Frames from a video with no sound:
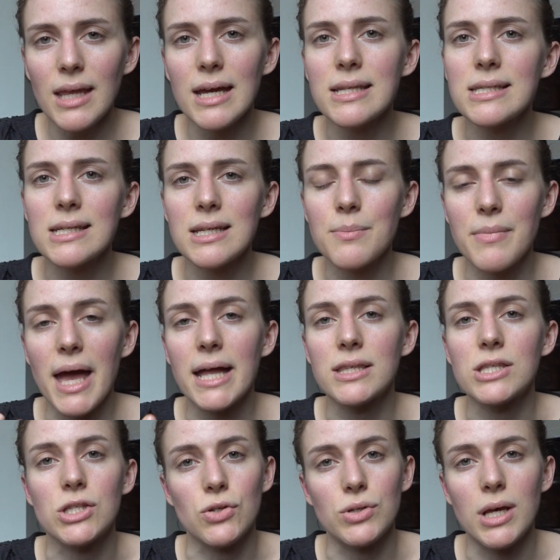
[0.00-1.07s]
And then a man
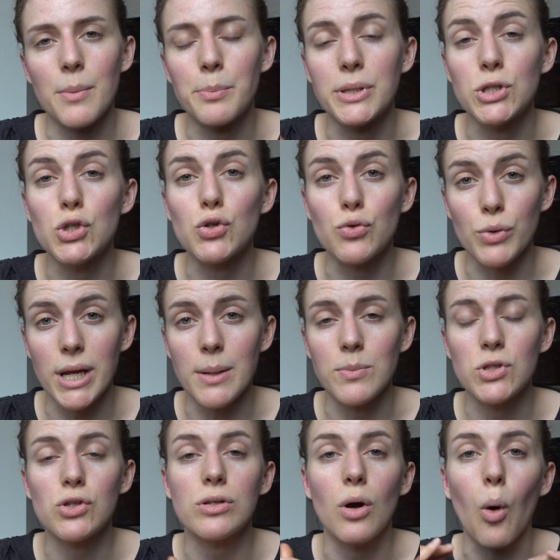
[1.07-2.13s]
stood up and
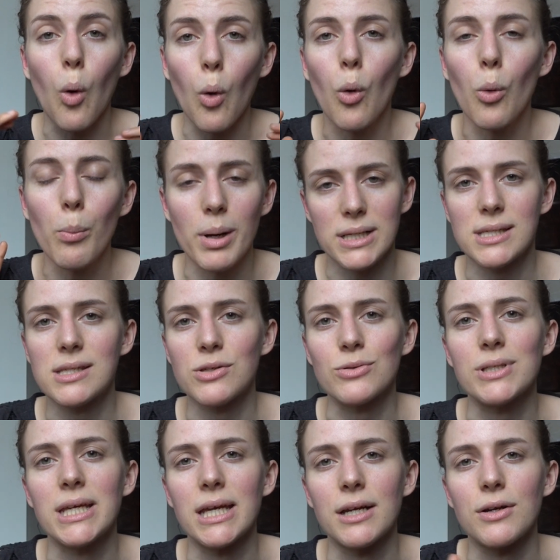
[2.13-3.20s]
screamed so the whole bus
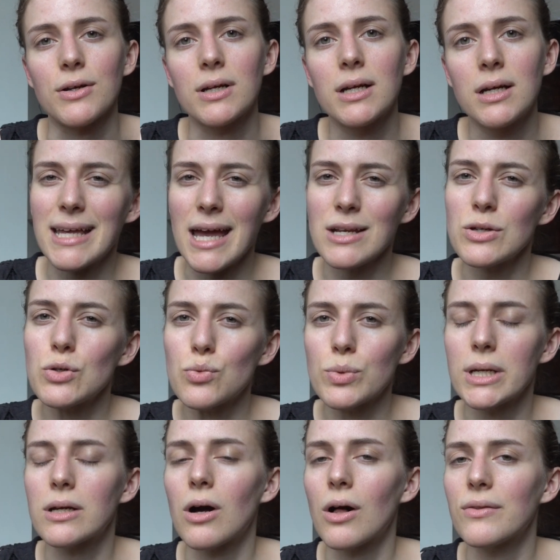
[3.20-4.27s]
could hear. Cannot
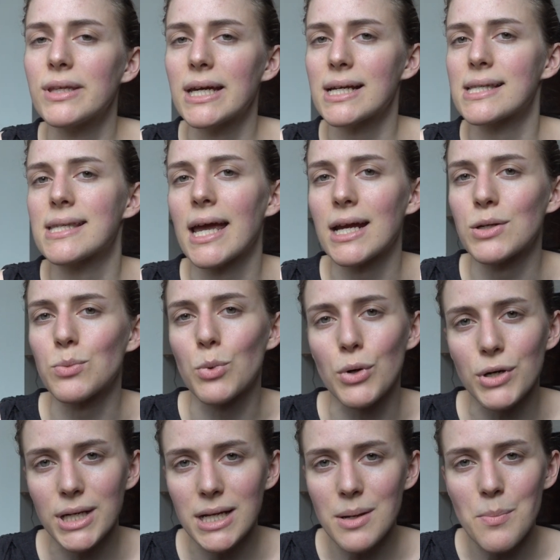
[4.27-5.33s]
recall the exact
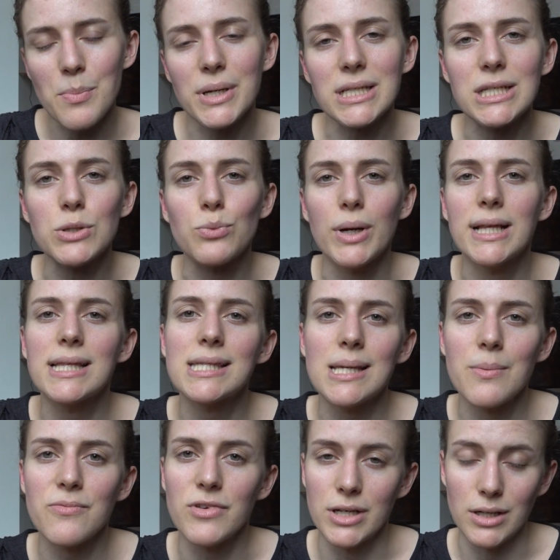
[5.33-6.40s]
wording, but it went
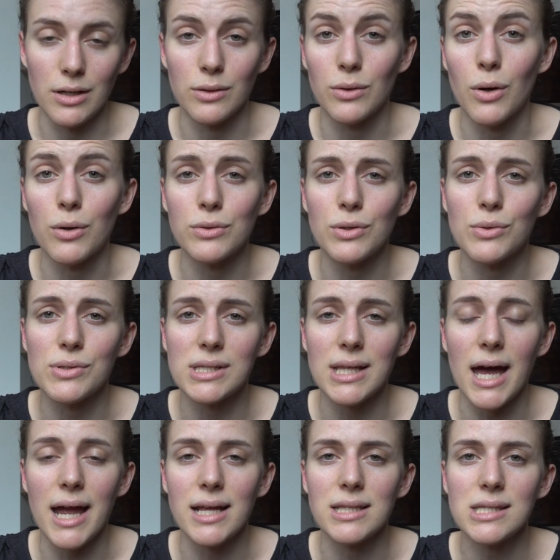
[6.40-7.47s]
something along those
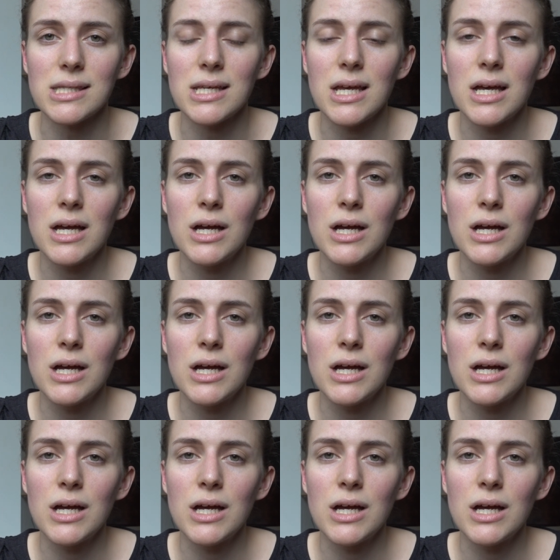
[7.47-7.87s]
lines.